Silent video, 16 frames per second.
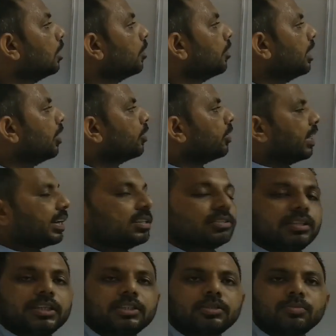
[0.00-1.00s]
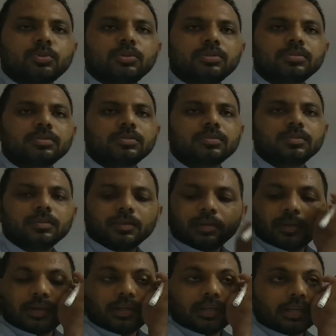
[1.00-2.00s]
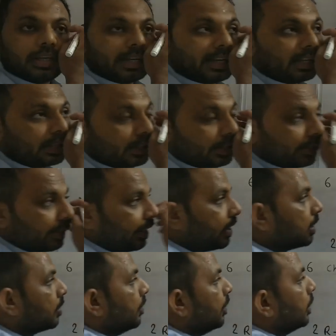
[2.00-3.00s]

We have taken 6 moles. It reacts